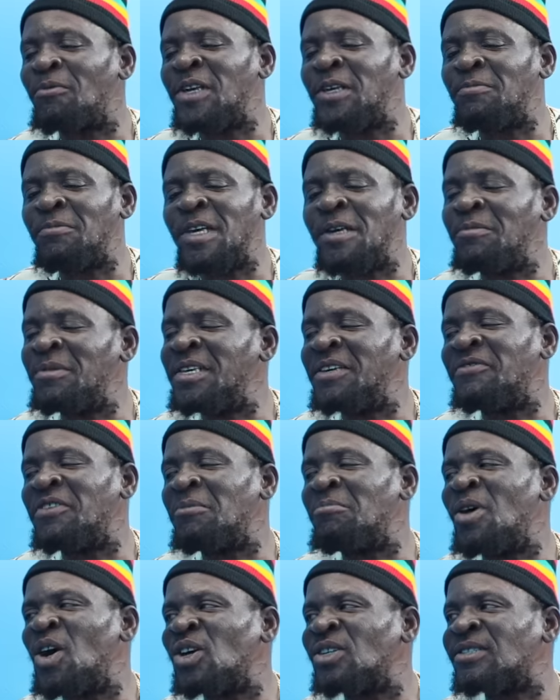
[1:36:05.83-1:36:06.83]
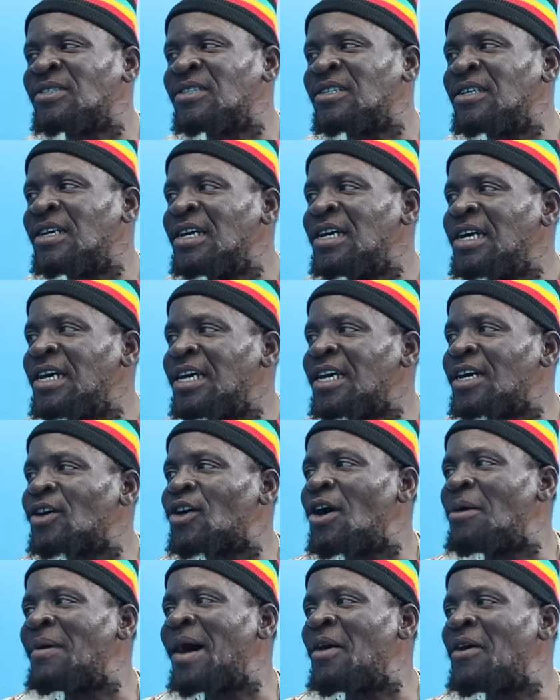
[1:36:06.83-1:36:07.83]
him even bust. In
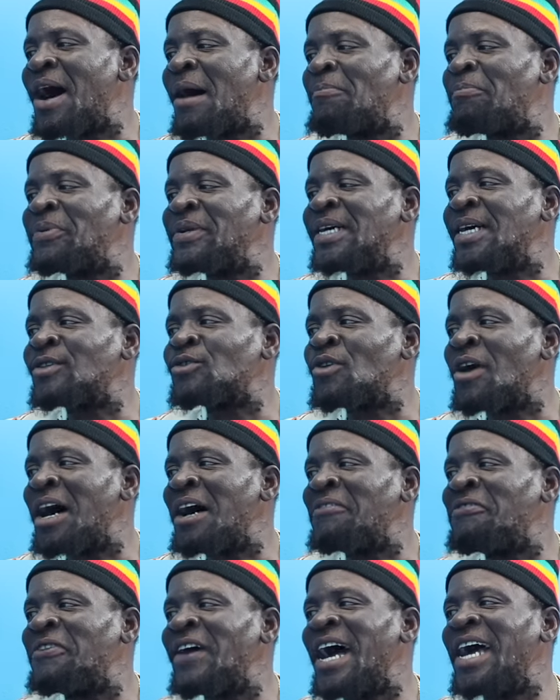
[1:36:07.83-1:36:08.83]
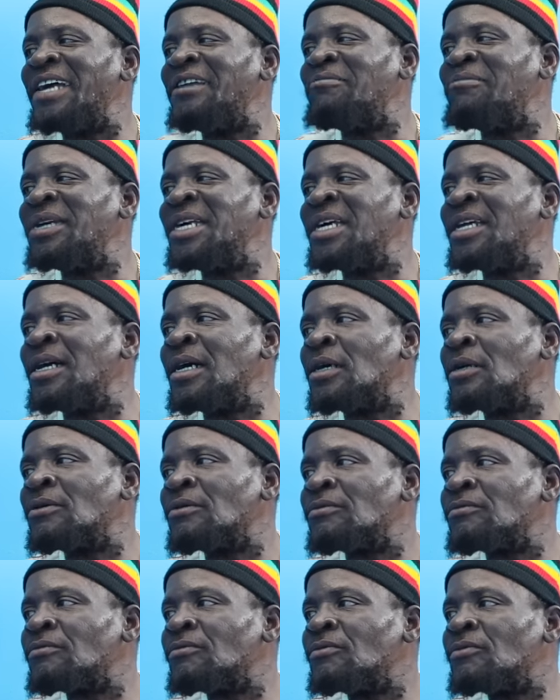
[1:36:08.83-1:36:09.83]
come and place, some fight me, you know.
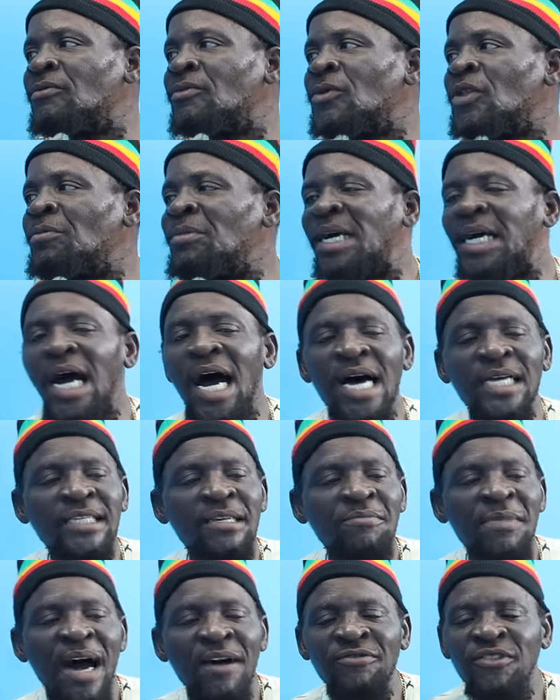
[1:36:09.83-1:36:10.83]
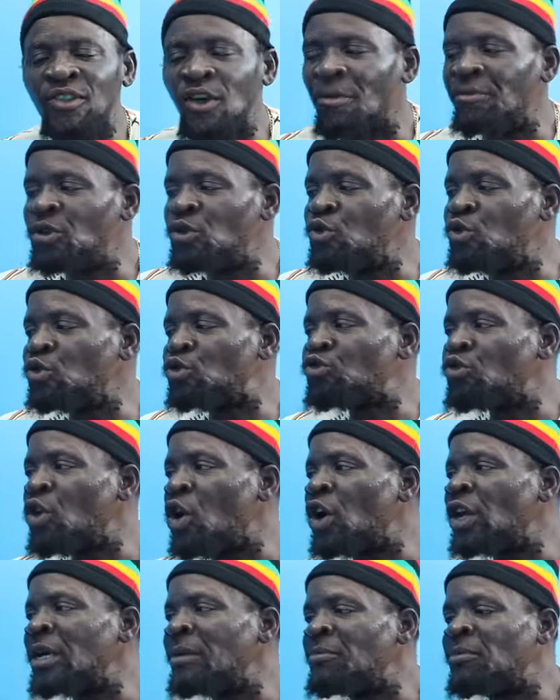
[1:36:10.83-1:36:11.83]
Because him have some youth
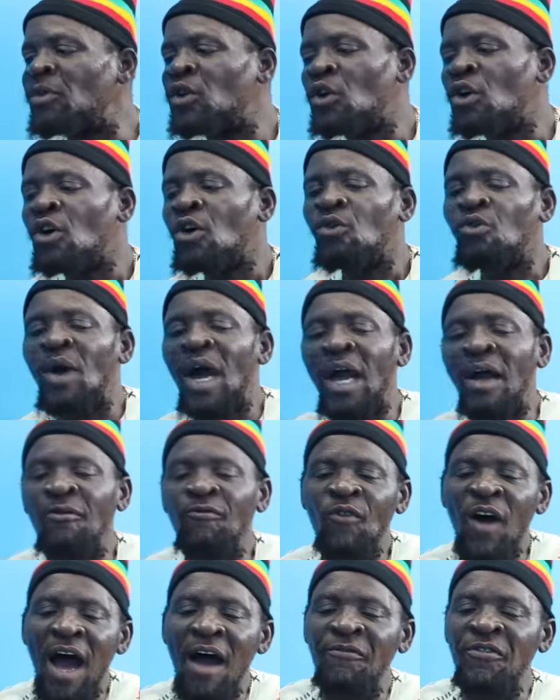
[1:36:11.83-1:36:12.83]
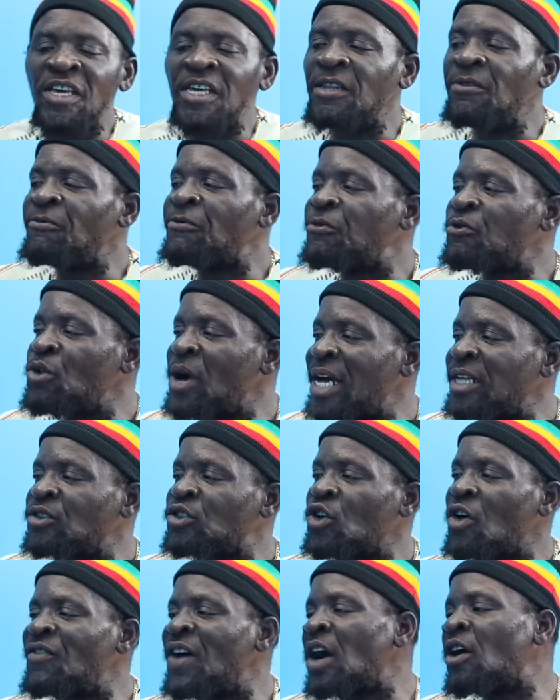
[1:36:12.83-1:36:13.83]
around him where have
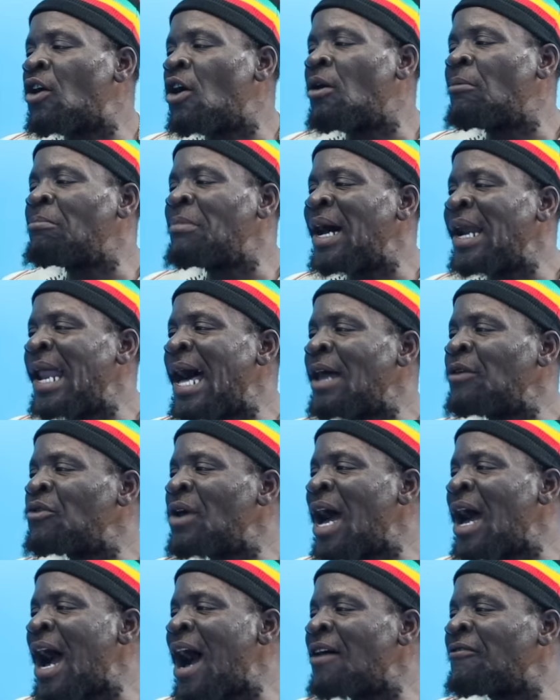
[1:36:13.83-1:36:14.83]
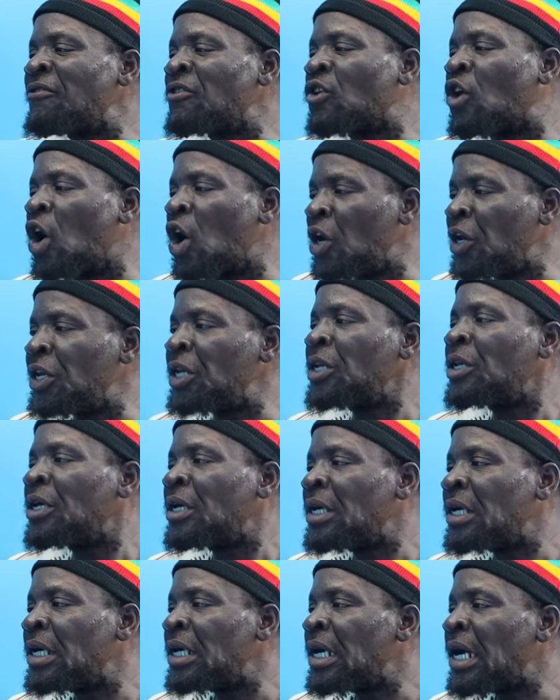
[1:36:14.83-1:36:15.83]
influence over Cumberland where I've got.
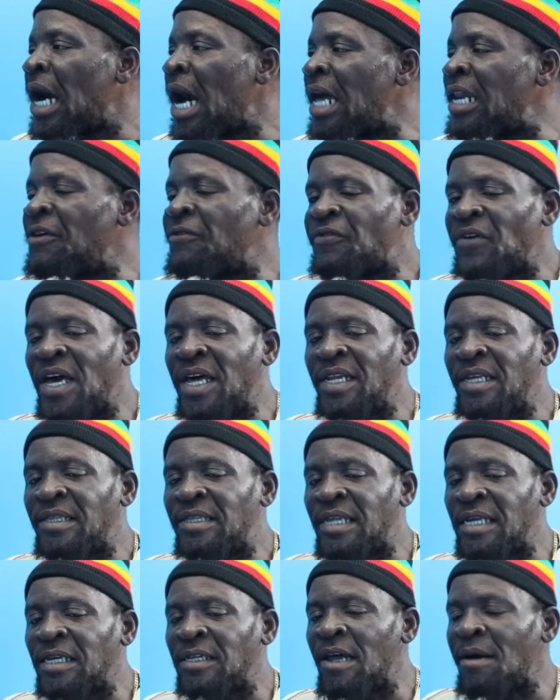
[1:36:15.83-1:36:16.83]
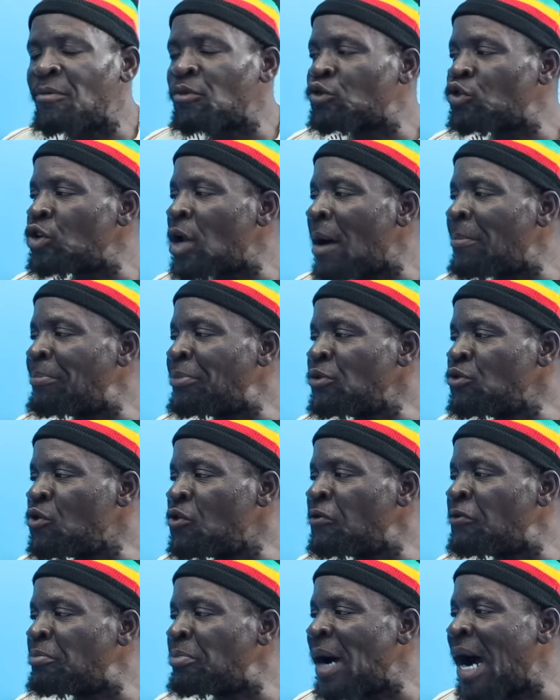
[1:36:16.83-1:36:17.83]
And if anything them could
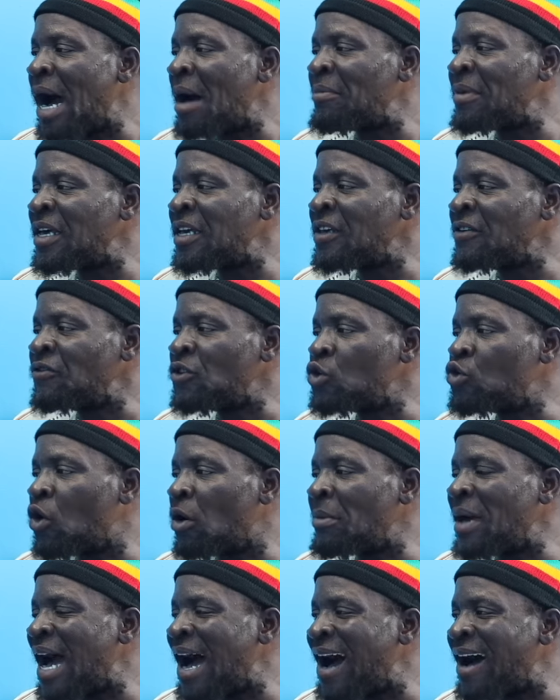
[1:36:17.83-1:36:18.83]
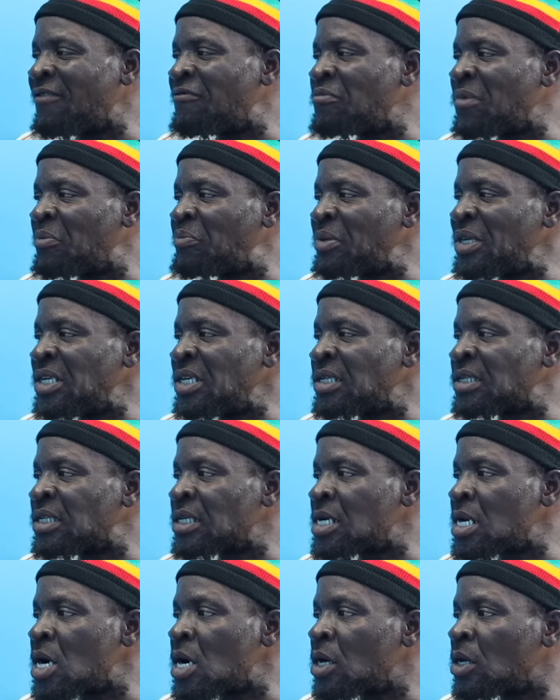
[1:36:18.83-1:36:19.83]
approve by me, even though I have my peace,
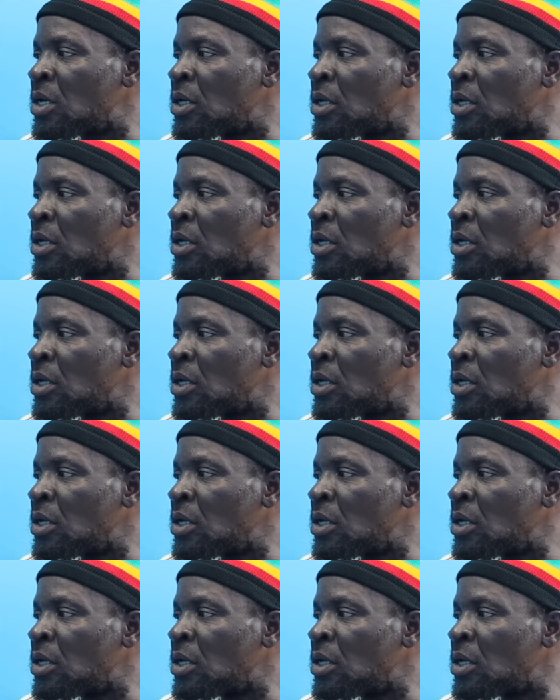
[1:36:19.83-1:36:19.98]
you know,